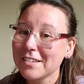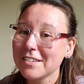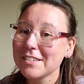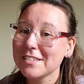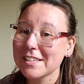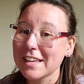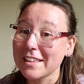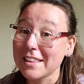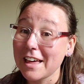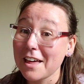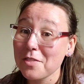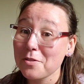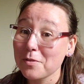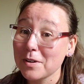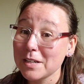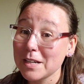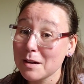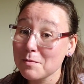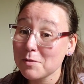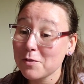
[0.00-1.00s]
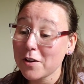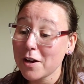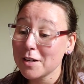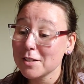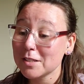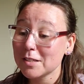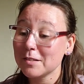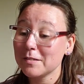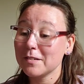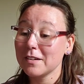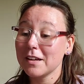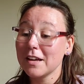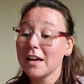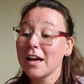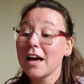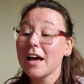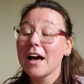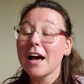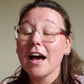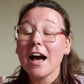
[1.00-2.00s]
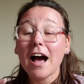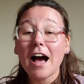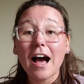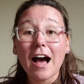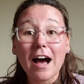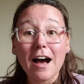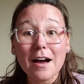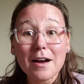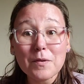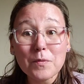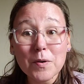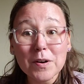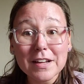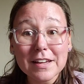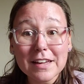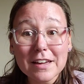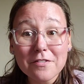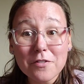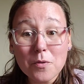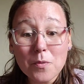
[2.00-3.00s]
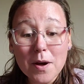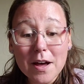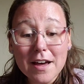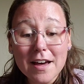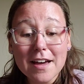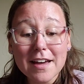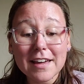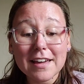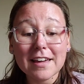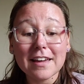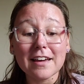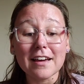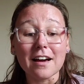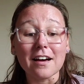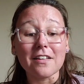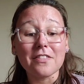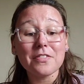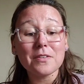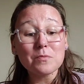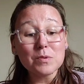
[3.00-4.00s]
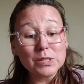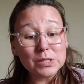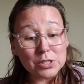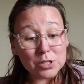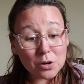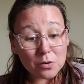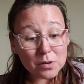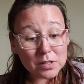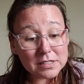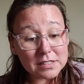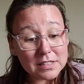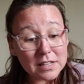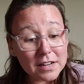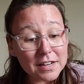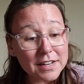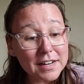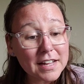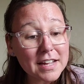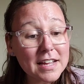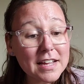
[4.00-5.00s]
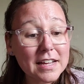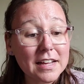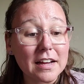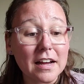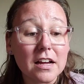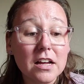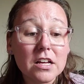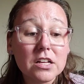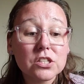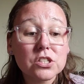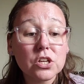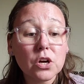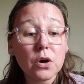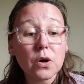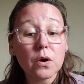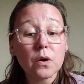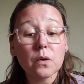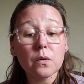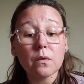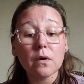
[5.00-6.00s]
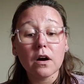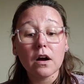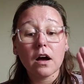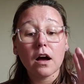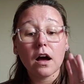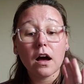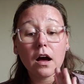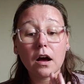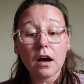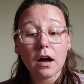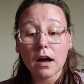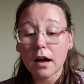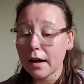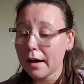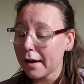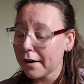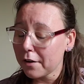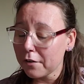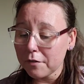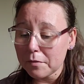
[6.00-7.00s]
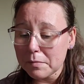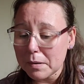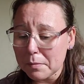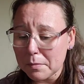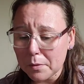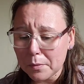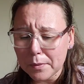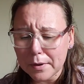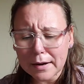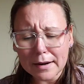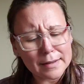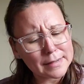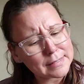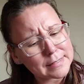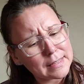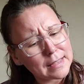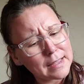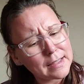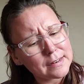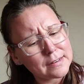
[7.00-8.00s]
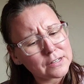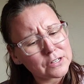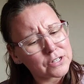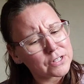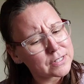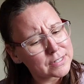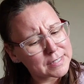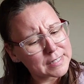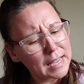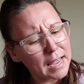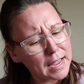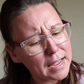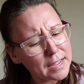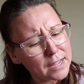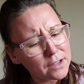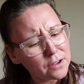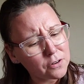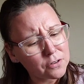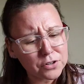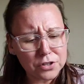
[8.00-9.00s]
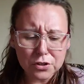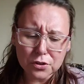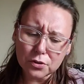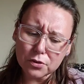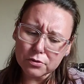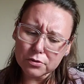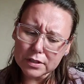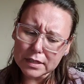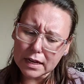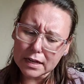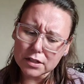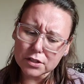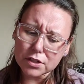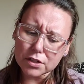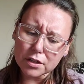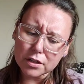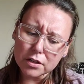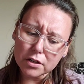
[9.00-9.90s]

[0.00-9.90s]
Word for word: Say that three times fast. I want a giveaway. It was so exciting. So I don't remember what I had to say or do to enter,